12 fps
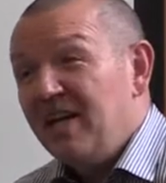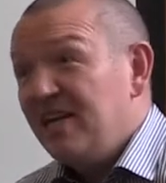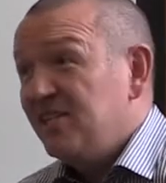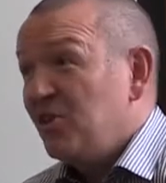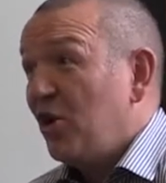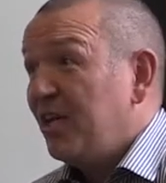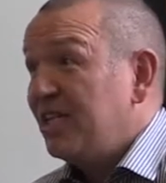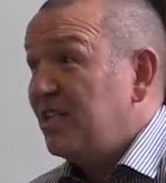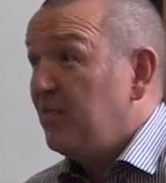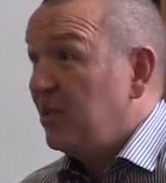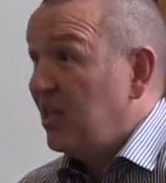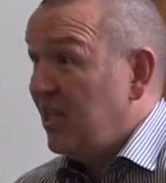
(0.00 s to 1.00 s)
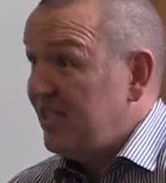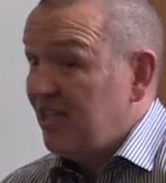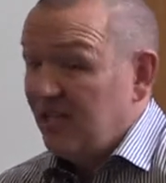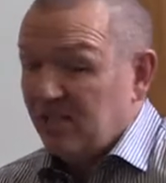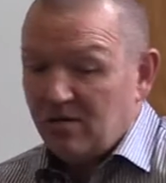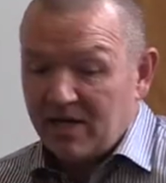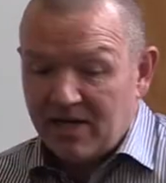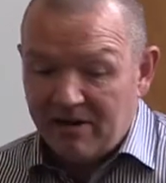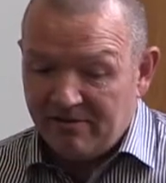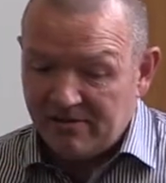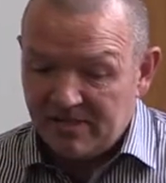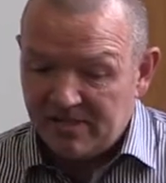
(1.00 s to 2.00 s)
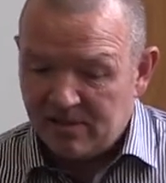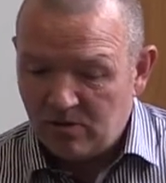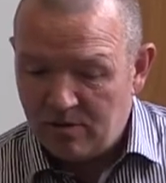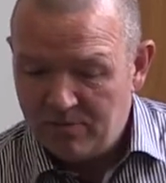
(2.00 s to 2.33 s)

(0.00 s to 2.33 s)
It's not easy, but listening to our carers is so